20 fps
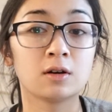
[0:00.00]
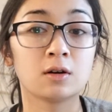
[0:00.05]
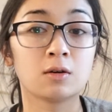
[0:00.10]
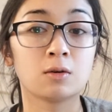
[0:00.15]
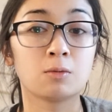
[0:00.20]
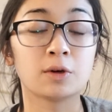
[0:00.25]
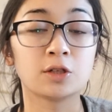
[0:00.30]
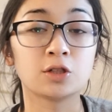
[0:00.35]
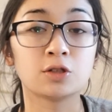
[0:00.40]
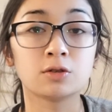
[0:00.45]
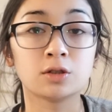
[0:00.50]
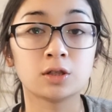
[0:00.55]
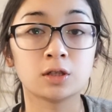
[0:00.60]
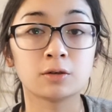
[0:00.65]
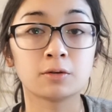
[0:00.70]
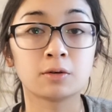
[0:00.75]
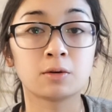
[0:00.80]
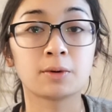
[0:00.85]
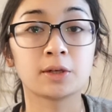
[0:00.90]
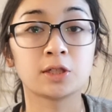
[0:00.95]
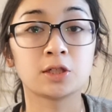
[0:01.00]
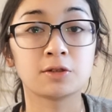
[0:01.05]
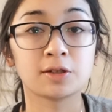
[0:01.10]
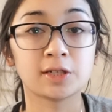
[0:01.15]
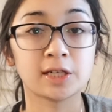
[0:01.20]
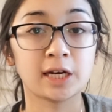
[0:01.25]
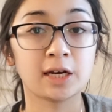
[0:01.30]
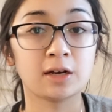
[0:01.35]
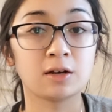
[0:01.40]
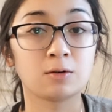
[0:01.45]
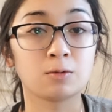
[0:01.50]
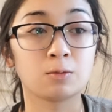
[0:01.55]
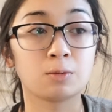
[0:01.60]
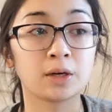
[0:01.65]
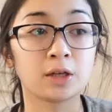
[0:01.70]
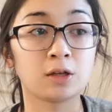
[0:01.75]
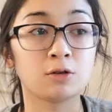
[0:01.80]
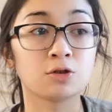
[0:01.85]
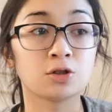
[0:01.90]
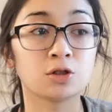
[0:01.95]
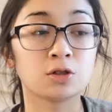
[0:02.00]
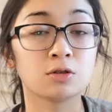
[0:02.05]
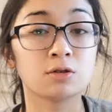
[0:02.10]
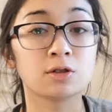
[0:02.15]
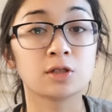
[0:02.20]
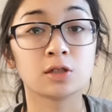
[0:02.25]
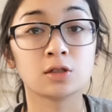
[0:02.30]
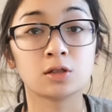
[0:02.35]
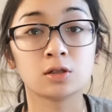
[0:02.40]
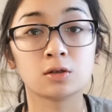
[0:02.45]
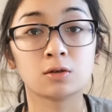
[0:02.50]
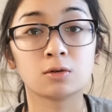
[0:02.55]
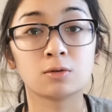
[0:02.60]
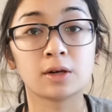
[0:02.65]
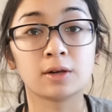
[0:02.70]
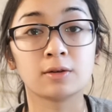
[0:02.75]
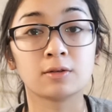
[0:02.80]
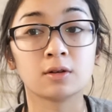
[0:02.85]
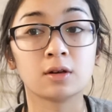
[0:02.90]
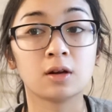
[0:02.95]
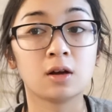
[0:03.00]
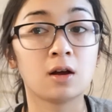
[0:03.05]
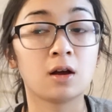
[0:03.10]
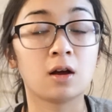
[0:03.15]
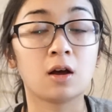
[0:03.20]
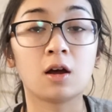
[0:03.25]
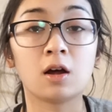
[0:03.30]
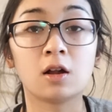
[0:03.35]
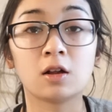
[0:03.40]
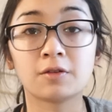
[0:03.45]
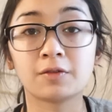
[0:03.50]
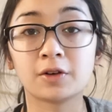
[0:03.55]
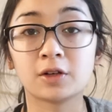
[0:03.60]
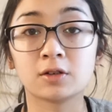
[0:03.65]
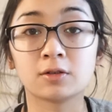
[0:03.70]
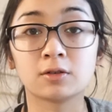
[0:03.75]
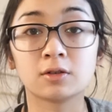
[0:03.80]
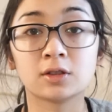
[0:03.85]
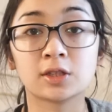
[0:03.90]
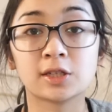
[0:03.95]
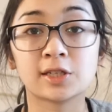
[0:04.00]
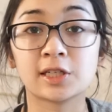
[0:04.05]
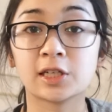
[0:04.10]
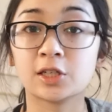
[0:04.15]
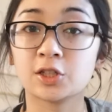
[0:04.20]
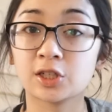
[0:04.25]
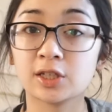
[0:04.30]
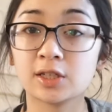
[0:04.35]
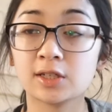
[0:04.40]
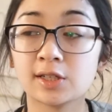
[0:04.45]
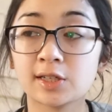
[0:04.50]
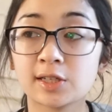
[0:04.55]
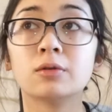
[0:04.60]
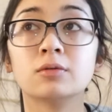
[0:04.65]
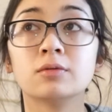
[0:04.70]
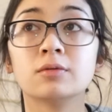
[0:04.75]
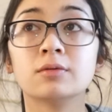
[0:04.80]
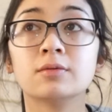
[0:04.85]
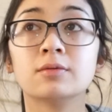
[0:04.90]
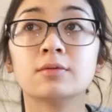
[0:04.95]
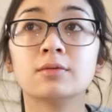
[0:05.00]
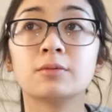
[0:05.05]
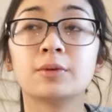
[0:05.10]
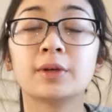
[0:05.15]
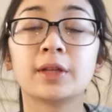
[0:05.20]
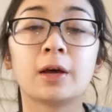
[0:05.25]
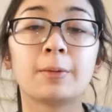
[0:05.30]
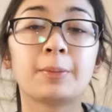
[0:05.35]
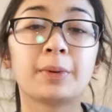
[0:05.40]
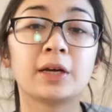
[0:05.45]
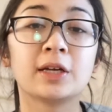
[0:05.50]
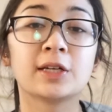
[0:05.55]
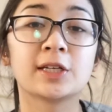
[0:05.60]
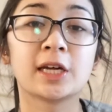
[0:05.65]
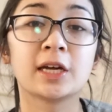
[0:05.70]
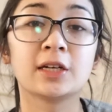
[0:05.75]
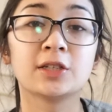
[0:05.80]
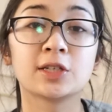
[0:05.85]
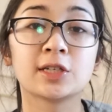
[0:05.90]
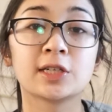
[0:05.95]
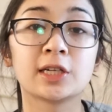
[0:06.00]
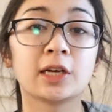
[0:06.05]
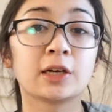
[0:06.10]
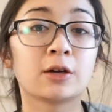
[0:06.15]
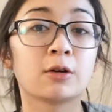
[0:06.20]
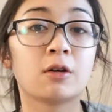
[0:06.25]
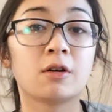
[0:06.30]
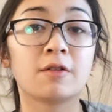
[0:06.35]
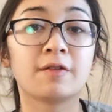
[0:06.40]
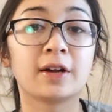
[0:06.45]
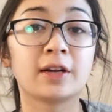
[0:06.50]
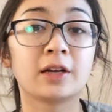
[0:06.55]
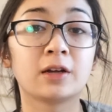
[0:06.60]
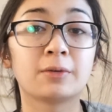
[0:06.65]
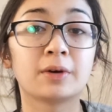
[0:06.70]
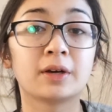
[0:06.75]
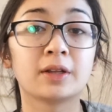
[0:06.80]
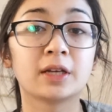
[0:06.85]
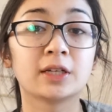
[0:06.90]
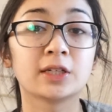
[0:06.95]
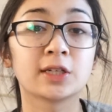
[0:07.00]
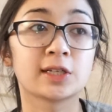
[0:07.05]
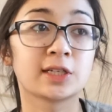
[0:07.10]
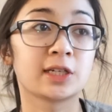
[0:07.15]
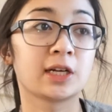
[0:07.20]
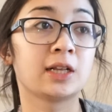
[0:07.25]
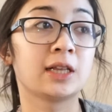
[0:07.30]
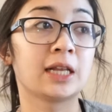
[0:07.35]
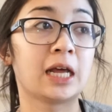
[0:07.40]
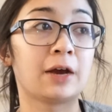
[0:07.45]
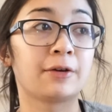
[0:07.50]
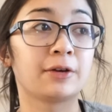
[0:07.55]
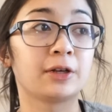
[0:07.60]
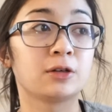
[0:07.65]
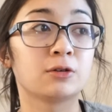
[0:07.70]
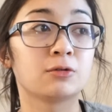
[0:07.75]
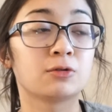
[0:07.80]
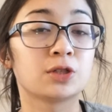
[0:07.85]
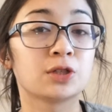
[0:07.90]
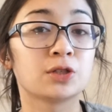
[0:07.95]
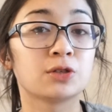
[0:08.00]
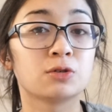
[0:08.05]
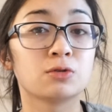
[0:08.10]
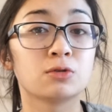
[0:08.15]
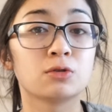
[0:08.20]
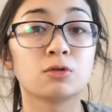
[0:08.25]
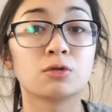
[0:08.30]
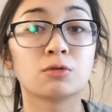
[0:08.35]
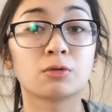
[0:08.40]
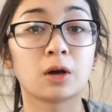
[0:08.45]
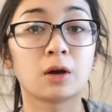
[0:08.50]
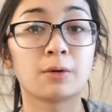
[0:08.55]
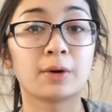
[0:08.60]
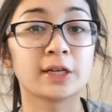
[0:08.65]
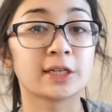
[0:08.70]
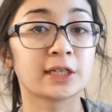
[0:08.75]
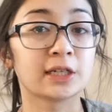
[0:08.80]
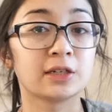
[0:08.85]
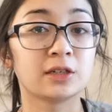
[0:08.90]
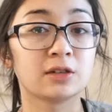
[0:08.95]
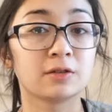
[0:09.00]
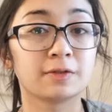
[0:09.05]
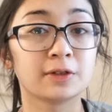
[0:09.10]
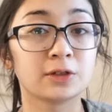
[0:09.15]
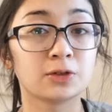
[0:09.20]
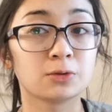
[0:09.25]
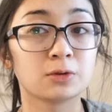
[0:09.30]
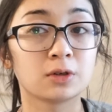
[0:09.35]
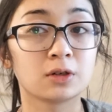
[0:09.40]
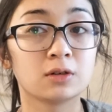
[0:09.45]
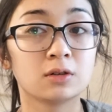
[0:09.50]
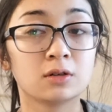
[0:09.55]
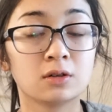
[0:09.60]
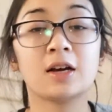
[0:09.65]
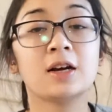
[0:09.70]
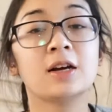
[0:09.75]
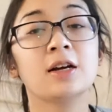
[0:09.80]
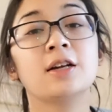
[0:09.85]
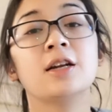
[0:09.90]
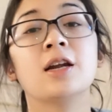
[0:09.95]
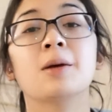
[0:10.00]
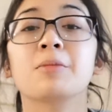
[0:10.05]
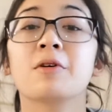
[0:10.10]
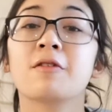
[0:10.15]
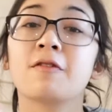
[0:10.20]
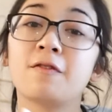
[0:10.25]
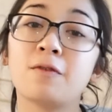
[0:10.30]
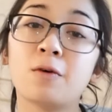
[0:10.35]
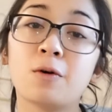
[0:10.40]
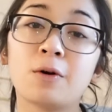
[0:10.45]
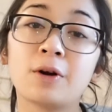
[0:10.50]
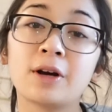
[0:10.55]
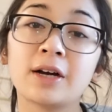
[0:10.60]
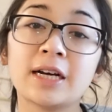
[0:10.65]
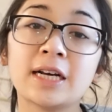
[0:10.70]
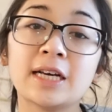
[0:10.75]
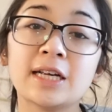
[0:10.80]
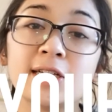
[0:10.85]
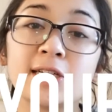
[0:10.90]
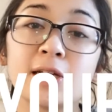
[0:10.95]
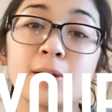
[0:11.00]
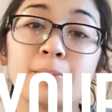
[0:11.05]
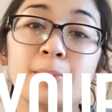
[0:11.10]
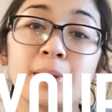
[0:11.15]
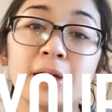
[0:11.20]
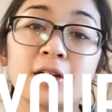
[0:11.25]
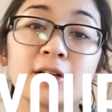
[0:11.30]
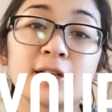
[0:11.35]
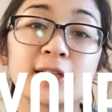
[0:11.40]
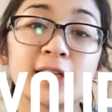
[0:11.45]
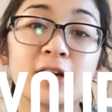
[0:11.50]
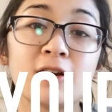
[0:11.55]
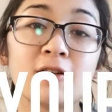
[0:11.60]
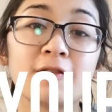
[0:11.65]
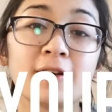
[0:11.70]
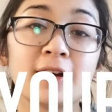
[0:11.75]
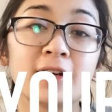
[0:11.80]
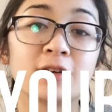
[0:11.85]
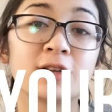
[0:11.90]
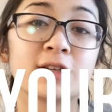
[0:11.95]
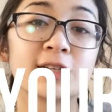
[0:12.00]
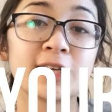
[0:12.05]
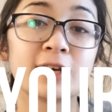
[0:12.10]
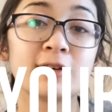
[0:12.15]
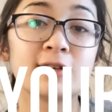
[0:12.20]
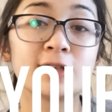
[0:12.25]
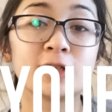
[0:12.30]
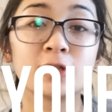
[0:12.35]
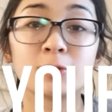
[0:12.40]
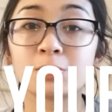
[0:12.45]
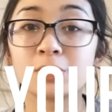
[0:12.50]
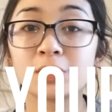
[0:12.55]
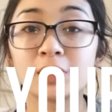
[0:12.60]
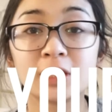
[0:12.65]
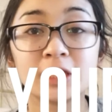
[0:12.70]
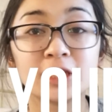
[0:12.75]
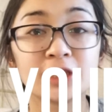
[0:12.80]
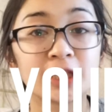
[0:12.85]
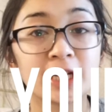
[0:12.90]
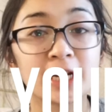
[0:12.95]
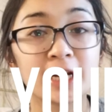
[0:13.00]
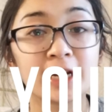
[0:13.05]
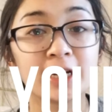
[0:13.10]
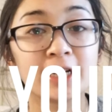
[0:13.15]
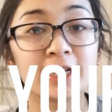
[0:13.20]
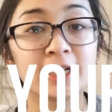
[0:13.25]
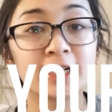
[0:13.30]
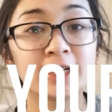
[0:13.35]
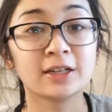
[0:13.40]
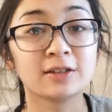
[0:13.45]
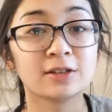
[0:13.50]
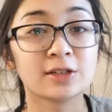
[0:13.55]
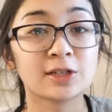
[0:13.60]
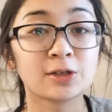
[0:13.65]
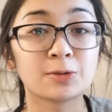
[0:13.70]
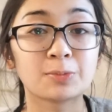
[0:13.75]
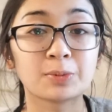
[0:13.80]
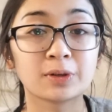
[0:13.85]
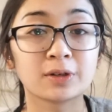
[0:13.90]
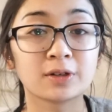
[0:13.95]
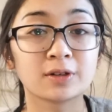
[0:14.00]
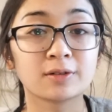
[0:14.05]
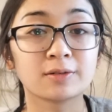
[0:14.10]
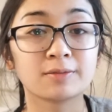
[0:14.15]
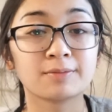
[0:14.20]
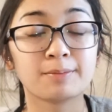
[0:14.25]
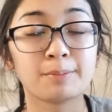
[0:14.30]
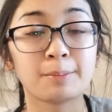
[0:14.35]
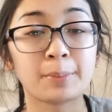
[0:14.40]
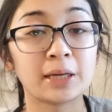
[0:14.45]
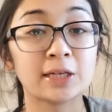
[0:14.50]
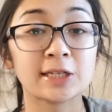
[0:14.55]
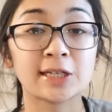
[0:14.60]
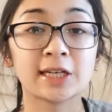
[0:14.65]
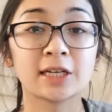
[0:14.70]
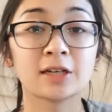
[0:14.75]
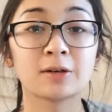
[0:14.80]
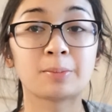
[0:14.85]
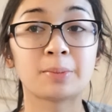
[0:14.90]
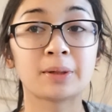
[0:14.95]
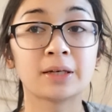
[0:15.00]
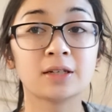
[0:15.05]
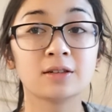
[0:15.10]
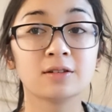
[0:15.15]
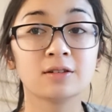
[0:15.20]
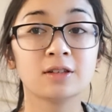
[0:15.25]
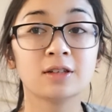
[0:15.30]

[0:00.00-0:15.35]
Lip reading: what you do and what you say and what you choose to do and all of your decisions. With that being said, just let go of anyone that doesn't allow you to grow as an individual. Number 4 is be yourself. I know this sounds super cliche and super basic, but